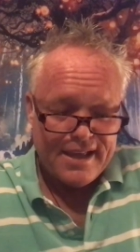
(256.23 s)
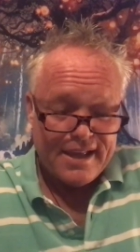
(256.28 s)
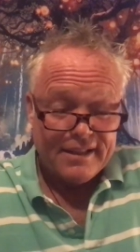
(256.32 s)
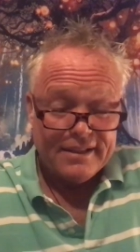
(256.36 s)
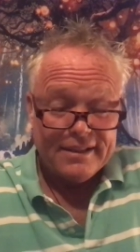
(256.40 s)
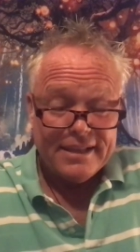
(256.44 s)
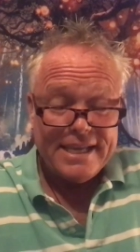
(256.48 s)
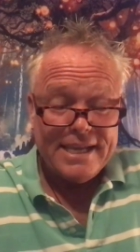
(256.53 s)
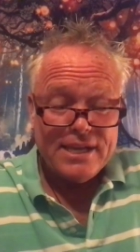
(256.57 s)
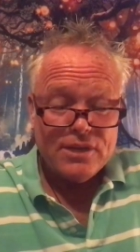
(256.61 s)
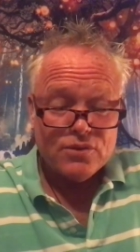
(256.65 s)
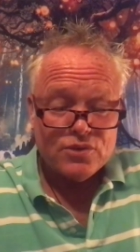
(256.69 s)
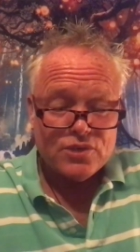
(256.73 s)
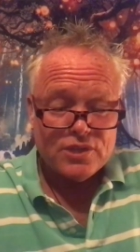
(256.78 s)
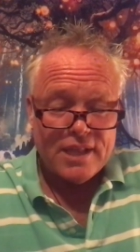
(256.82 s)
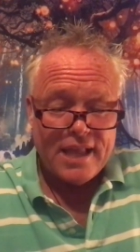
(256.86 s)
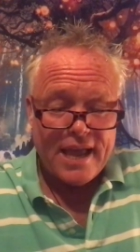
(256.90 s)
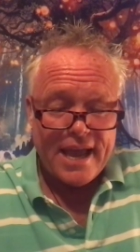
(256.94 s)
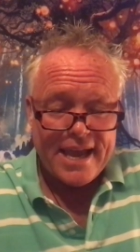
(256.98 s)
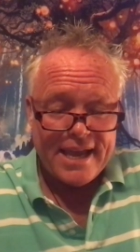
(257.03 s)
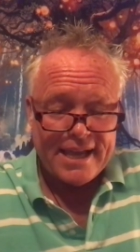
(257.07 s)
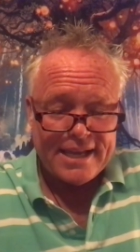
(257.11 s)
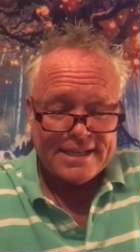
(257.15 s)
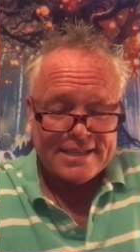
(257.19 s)
Leo's
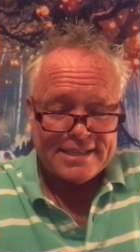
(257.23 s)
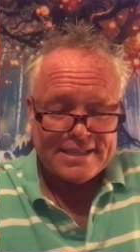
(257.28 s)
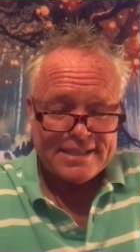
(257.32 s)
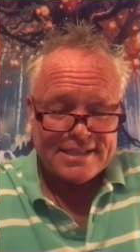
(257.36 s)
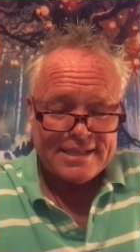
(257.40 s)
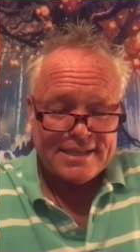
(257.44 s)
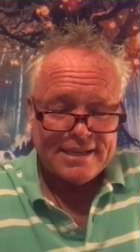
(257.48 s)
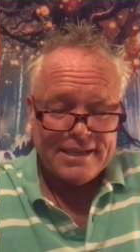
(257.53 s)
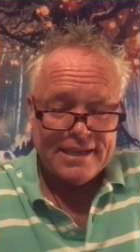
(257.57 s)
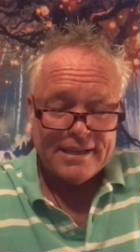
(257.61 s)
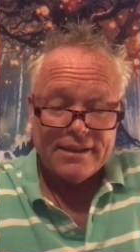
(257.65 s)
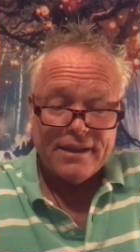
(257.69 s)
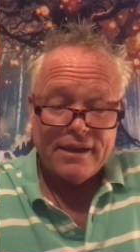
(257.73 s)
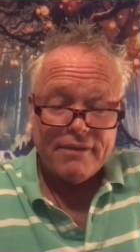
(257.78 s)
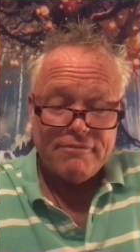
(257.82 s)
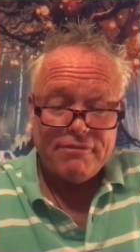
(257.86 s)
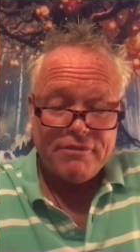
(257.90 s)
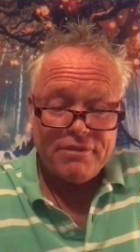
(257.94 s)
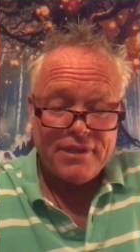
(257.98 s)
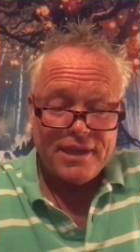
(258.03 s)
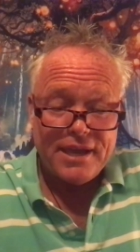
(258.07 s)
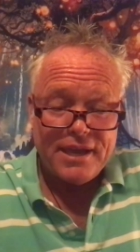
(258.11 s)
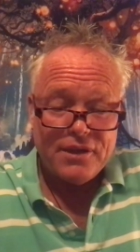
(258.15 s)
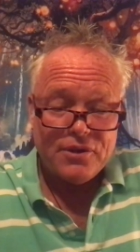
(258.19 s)
likes. You love
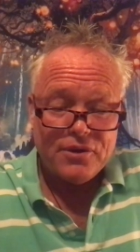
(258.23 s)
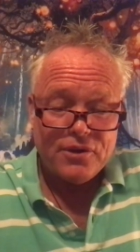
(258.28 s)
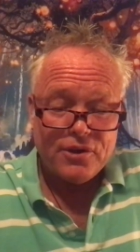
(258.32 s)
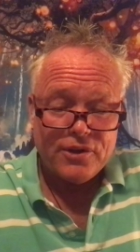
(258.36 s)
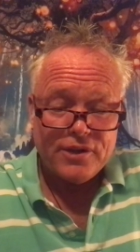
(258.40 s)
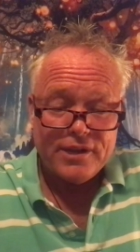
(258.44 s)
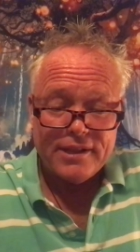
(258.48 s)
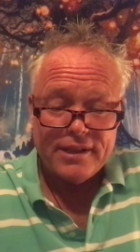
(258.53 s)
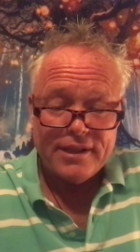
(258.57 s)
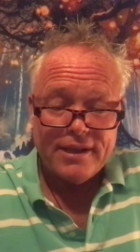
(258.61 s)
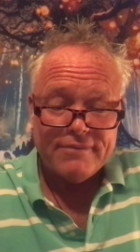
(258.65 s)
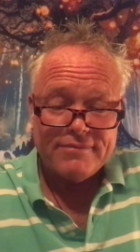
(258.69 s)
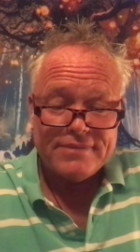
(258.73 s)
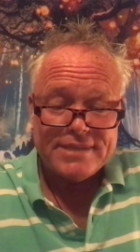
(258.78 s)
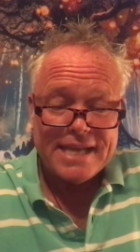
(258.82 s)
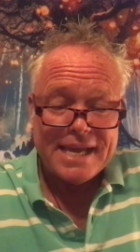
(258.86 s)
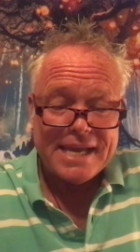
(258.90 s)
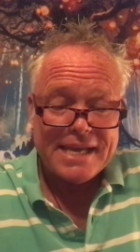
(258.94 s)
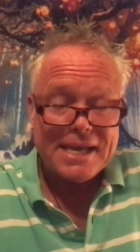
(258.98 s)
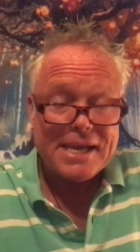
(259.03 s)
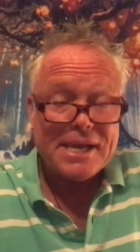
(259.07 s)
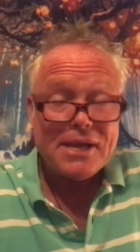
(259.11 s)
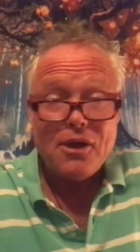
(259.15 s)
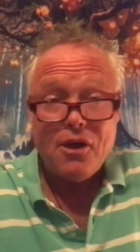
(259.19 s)
theater. You love
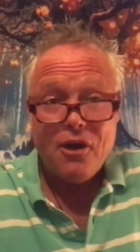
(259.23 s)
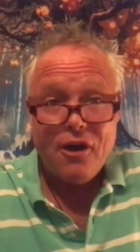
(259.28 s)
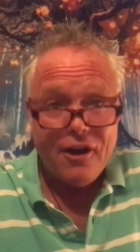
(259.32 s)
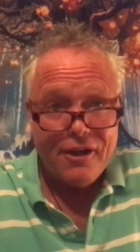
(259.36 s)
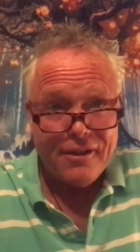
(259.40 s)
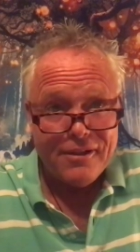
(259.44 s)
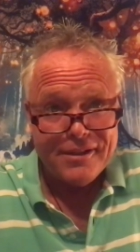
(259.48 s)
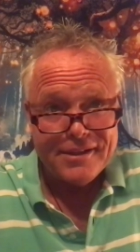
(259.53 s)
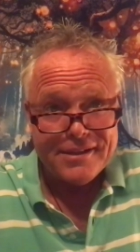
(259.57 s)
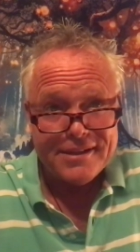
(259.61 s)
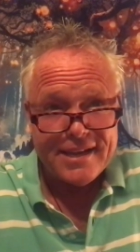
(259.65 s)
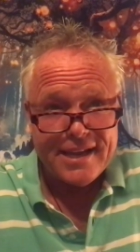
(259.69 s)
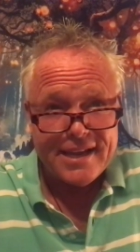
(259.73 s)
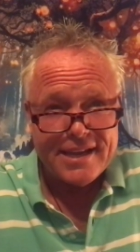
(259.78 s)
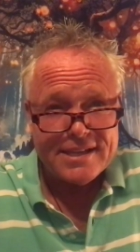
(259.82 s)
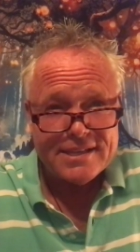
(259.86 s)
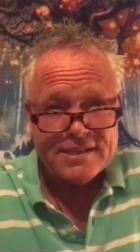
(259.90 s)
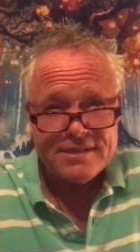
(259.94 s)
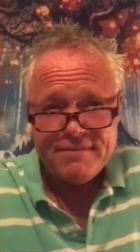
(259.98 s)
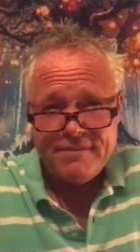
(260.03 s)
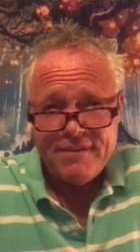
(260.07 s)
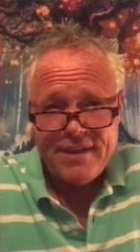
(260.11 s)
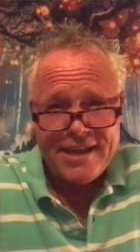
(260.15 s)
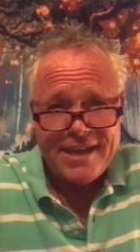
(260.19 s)
taking
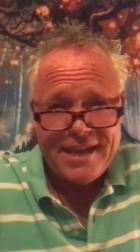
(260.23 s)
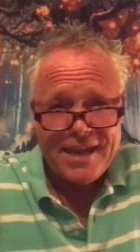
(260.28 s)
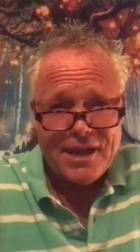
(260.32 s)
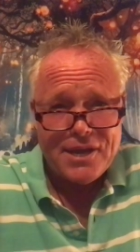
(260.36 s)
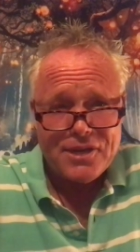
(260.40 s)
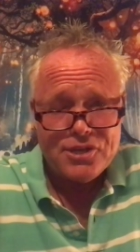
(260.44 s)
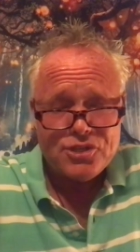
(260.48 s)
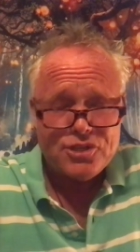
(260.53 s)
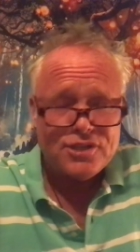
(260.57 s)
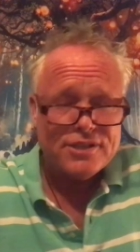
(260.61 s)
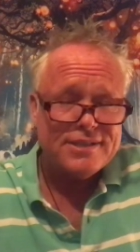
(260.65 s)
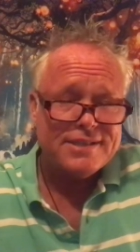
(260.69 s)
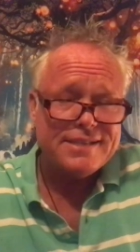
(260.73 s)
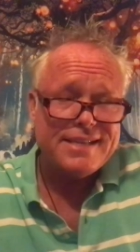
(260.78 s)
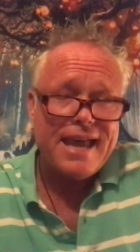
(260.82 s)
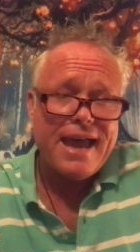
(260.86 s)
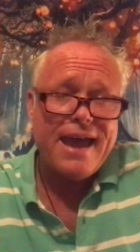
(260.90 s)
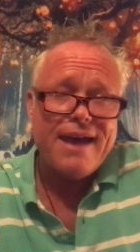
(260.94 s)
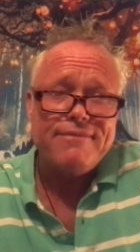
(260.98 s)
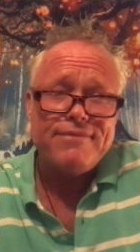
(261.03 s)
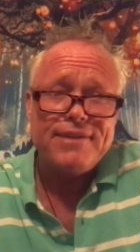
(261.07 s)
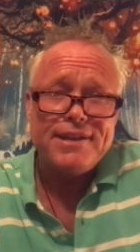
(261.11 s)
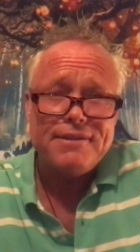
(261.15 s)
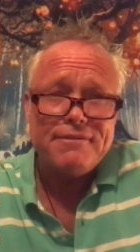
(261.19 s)
holidays, vacations,
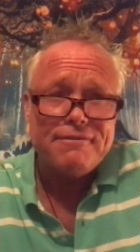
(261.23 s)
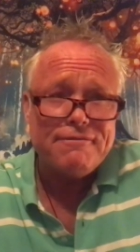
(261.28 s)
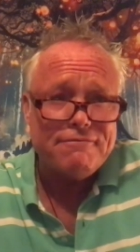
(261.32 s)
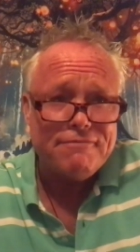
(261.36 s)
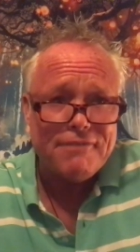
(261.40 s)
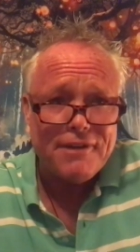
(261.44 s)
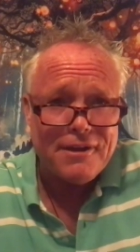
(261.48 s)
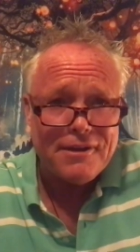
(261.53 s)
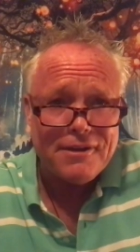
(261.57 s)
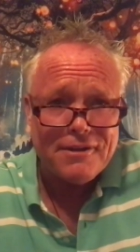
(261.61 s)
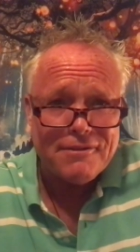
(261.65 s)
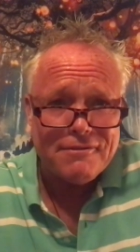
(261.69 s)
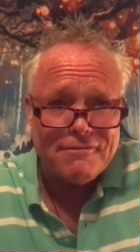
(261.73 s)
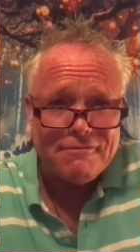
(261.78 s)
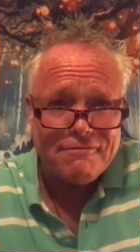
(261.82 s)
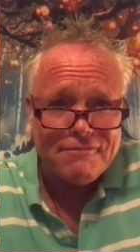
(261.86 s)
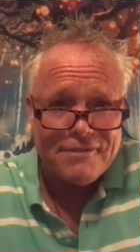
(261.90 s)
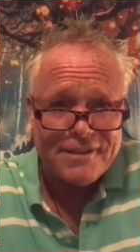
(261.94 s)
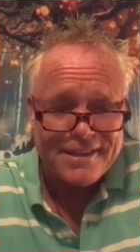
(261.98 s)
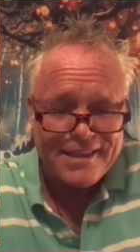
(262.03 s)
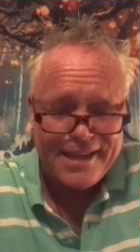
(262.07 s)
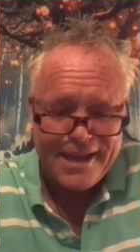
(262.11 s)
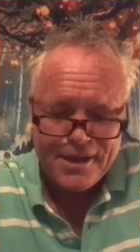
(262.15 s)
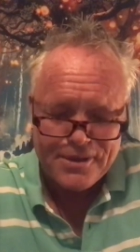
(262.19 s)
having fun,
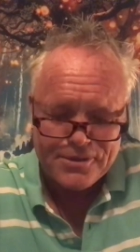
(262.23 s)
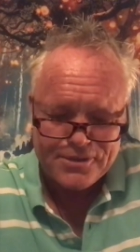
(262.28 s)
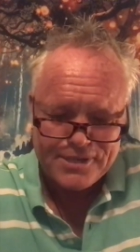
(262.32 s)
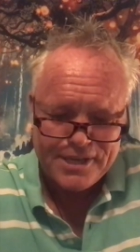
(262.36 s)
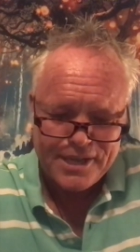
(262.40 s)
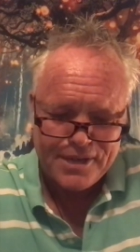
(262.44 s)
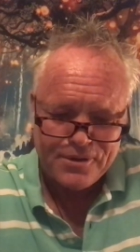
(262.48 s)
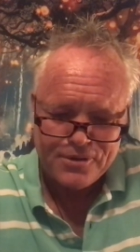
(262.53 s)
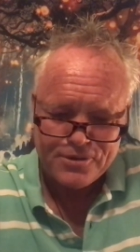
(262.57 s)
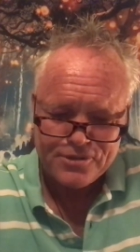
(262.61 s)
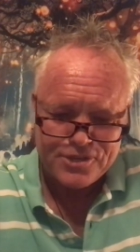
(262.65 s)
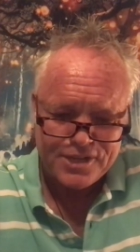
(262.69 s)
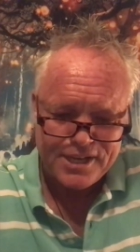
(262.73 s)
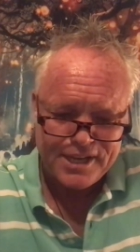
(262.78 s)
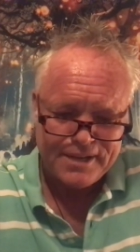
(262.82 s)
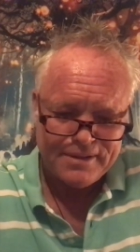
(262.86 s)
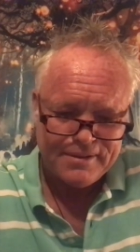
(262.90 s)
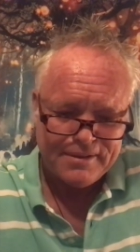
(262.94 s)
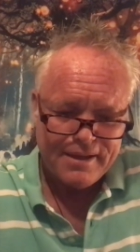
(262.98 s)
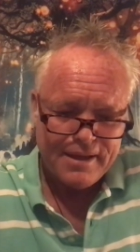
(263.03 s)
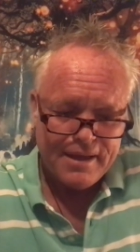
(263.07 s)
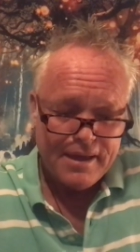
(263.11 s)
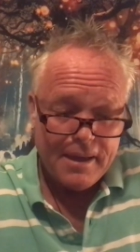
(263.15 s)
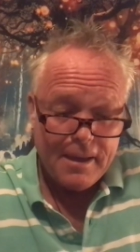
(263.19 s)
fifth house
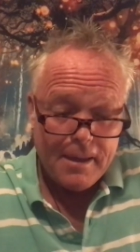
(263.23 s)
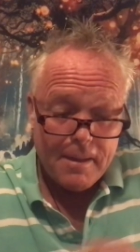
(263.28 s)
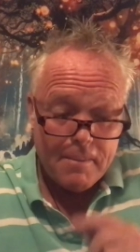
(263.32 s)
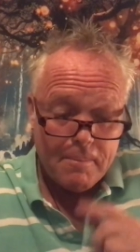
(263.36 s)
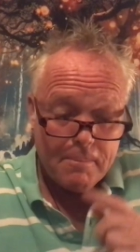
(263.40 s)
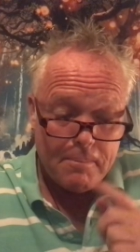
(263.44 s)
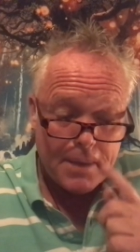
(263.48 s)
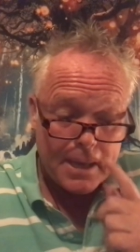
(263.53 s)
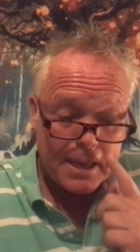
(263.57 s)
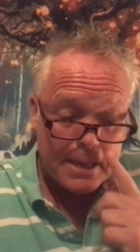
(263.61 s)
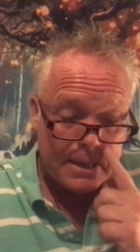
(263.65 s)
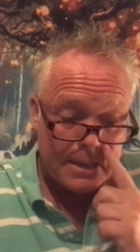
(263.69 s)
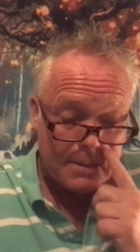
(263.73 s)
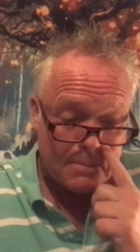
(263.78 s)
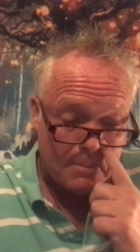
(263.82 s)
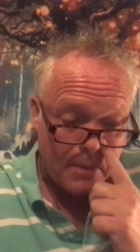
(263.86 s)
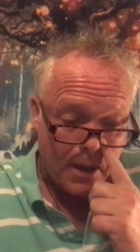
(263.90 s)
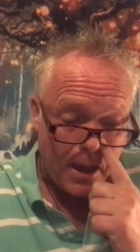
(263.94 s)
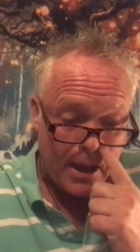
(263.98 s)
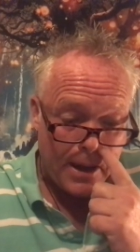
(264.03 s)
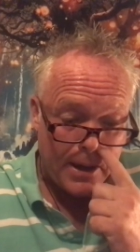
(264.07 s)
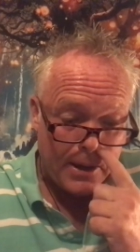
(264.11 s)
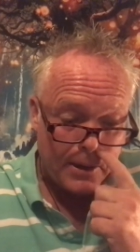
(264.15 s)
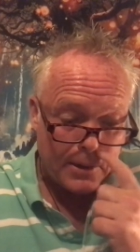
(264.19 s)
energy, being
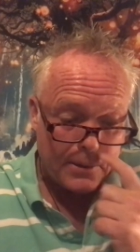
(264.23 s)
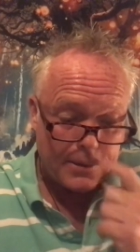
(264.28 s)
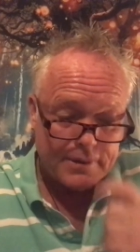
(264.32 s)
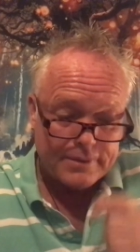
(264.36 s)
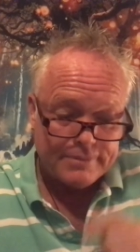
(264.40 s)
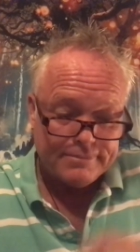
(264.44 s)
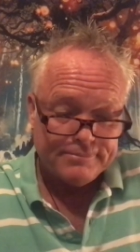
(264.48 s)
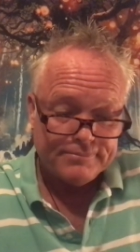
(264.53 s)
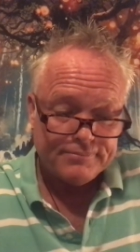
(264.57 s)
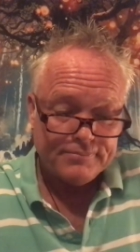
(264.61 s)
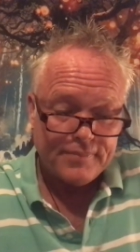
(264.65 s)
admired.